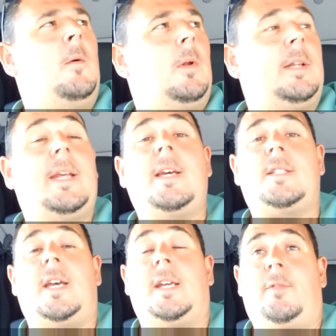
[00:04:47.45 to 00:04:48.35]
Well, I dare
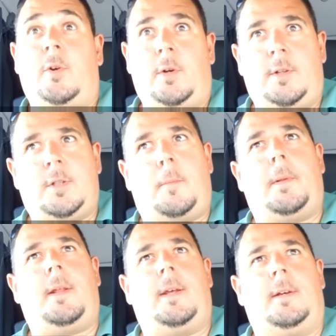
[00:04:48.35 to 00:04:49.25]
say if you're at the top
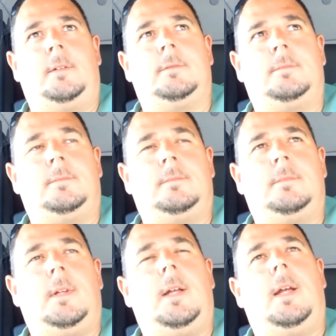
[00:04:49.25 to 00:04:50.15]
of the hill
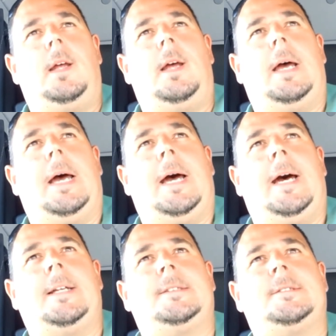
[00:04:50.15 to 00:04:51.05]

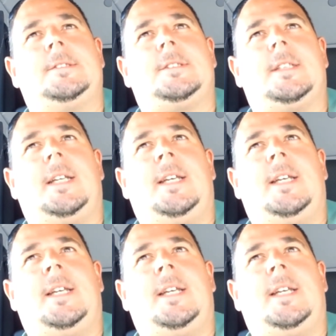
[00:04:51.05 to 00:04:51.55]
and